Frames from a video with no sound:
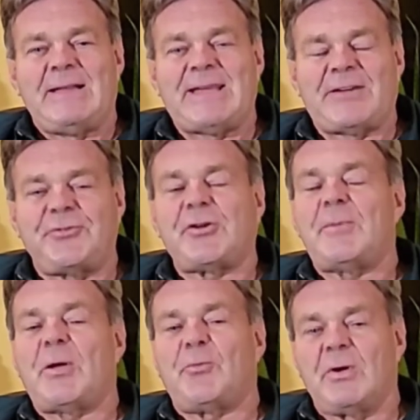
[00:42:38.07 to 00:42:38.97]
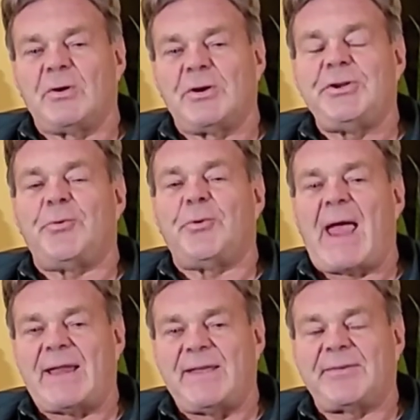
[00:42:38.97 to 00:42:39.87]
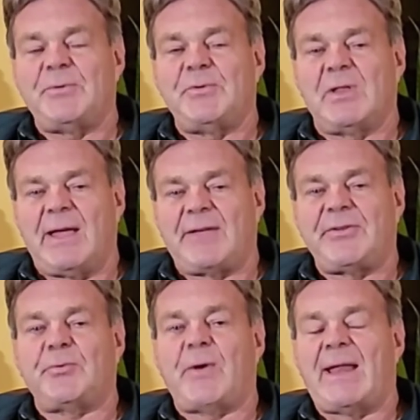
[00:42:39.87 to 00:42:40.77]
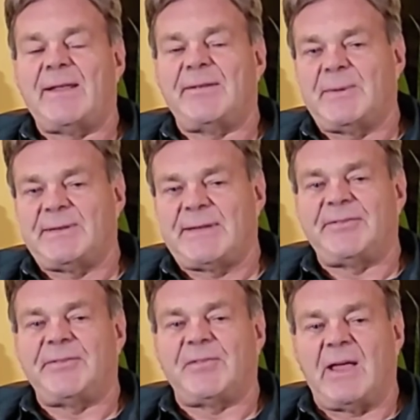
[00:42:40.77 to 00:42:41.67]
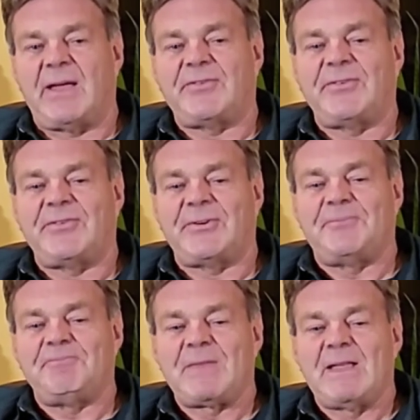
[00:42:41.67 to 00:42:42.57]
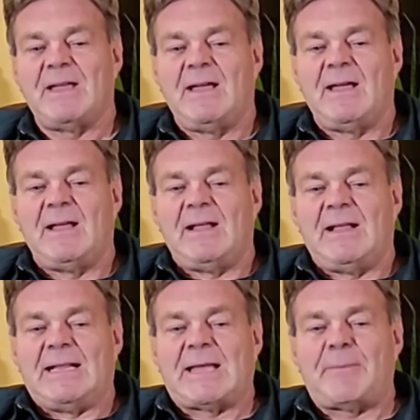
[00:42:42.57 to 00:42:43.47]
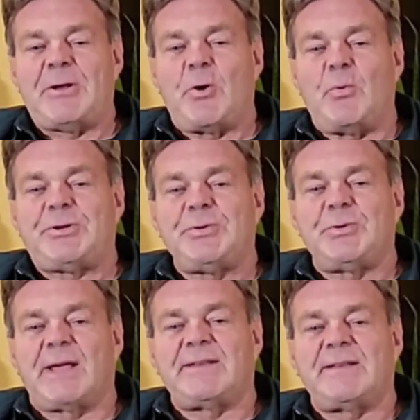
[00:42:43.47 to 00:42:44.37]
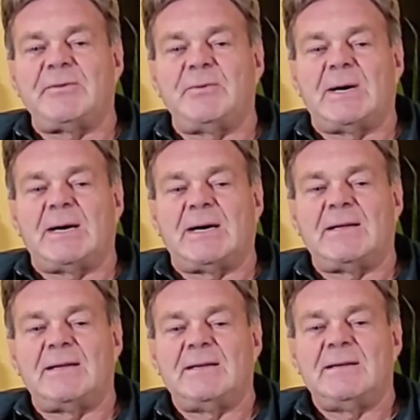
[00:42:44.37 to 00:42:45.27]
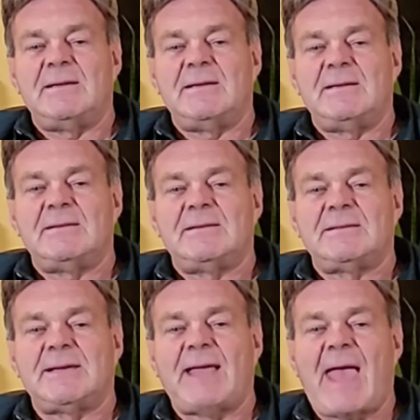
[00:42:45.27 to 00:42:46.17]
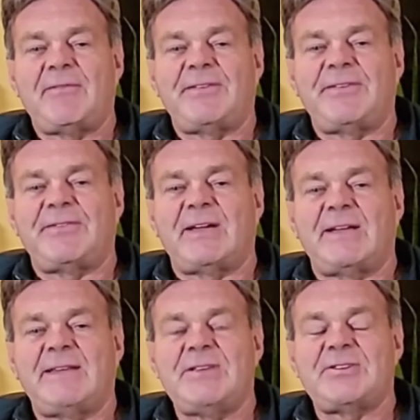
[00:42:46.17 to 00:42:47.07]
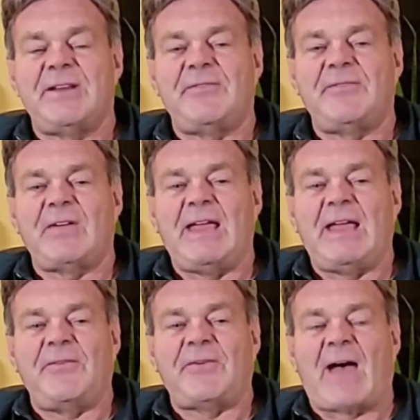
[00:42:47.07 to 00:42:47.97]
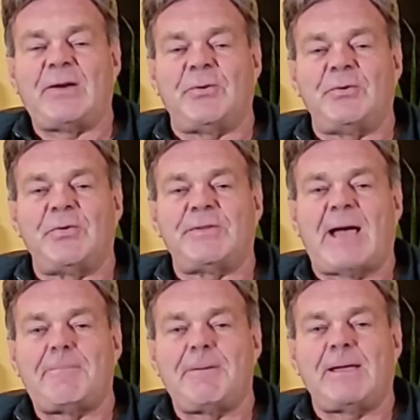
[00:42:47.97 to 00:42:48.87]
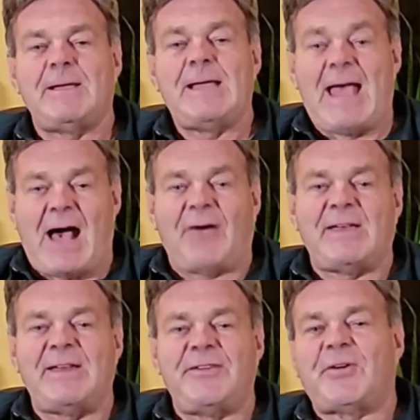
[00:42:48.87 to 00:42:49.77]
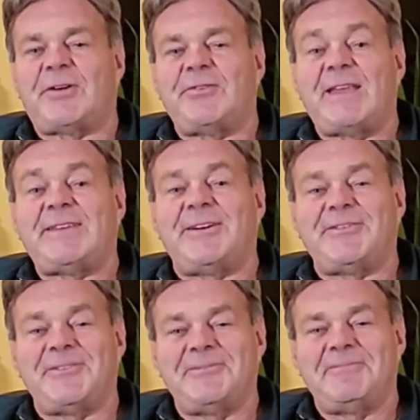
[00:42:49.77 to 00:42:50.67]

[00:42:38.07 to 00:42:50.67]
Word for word: Next year is going to be a real good year. We're adding some new classes. We're adding some intensive classes. So let me know what you'd like to uh, to have us uh, teach. And if if I don't know the topic, I'll get an instructor that does.